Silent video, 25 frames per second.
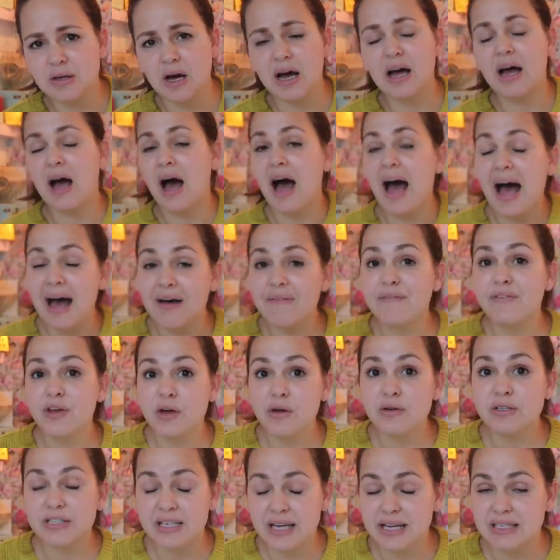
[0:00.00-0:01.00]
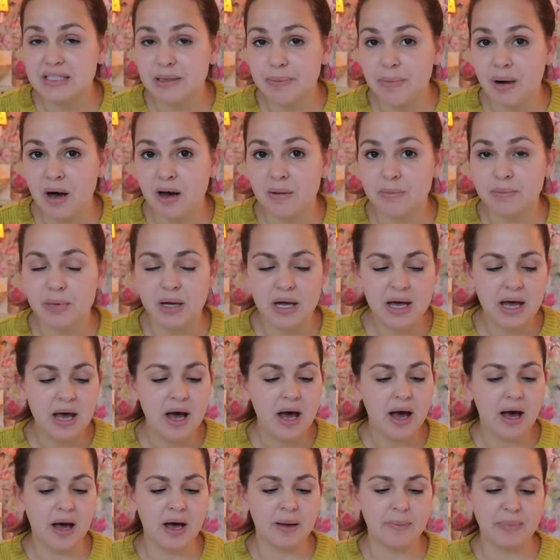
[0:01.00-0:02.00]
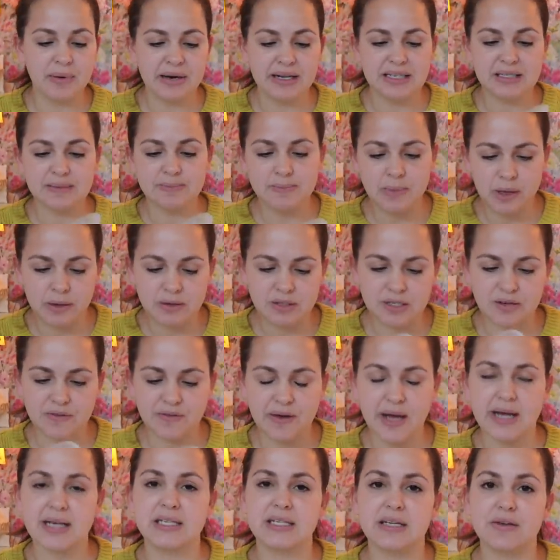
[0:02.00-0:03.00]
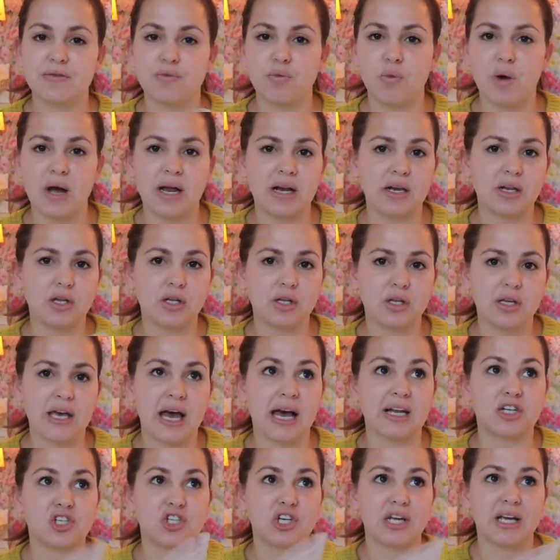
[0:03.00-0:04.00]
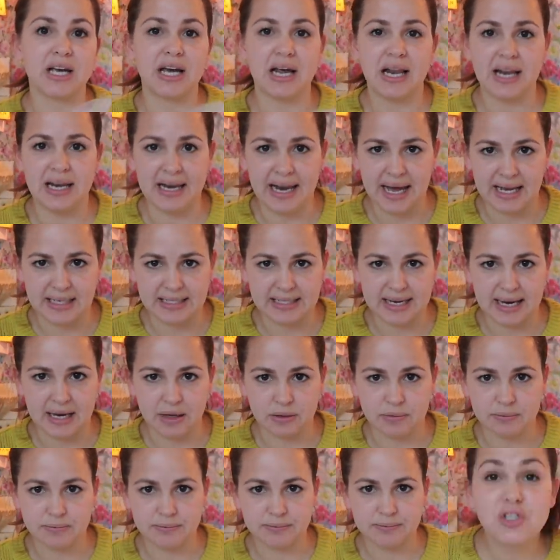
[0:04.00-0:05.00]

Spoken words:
I have used it as a pump, but it's most effective when catching letdown.